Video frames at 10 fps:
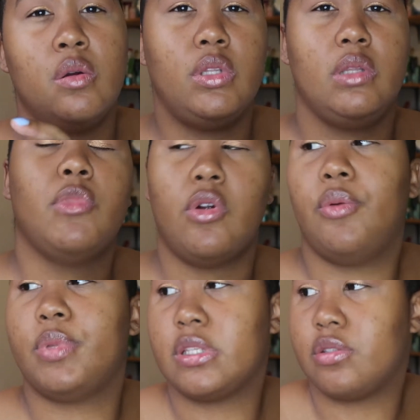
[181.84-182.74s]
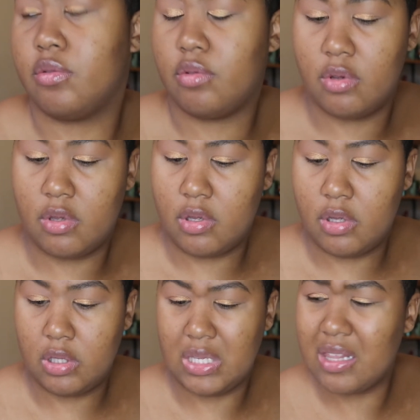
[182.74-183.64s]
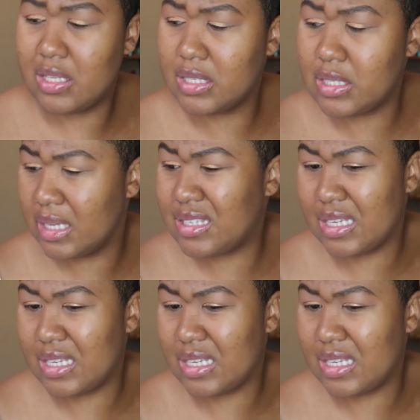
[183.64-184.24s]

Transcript: with the Mario Badescu. Yeah, this is nice